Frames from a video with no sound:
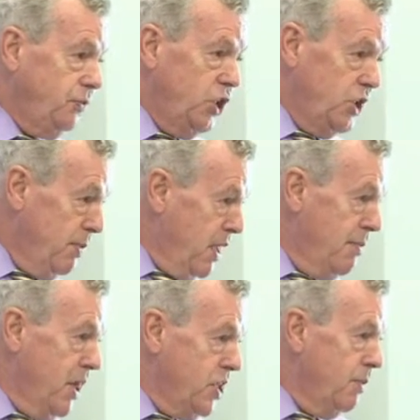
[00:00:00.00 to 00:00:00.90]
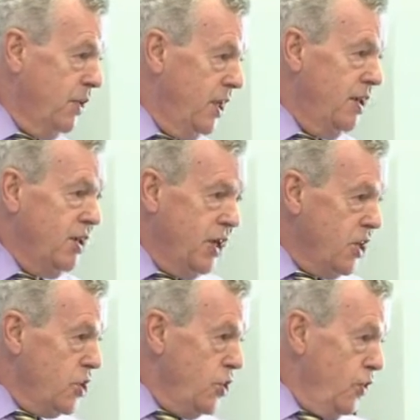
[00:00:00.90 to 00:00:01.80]
Just buy a magic bullet. You
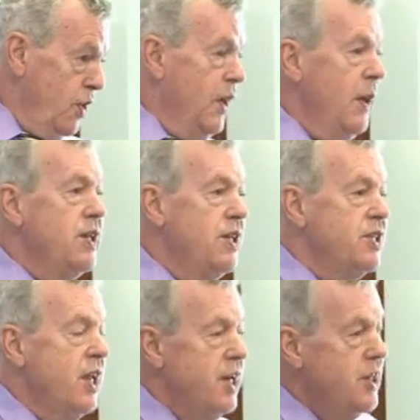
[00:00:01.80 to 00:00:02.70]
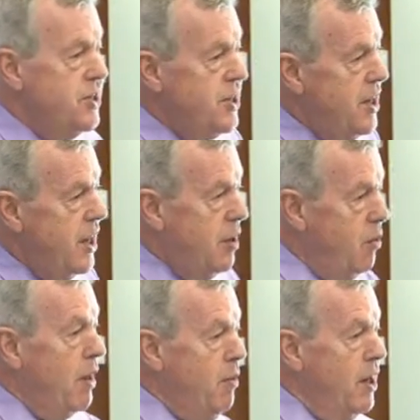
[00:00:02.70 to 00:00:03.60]
get 2 cylinders in there, a
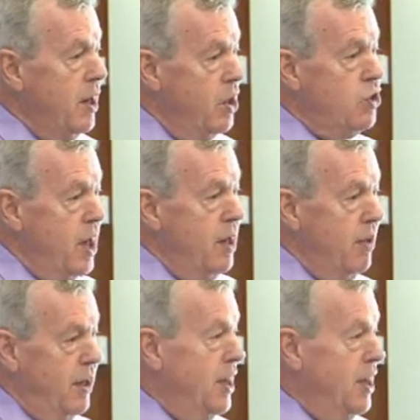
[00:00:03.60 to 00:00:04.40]
wet one and a dry one.